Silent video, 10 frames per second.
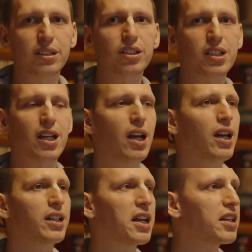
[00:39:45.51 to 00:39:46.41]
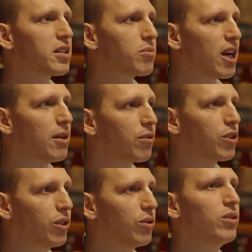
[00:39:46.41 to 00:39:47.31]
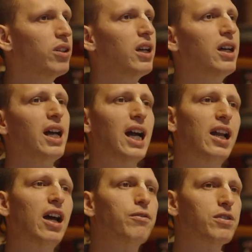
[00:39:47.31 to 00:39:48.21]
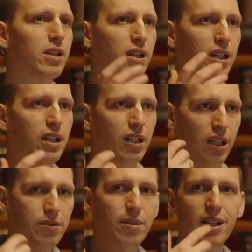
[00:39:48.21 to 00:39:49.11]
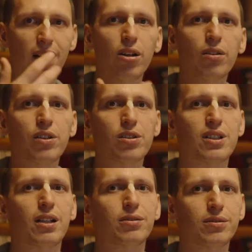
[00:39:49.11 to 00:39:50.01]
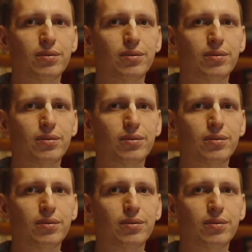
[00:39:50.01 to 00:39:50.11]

Just take some time for you and have some dialogue with yourself.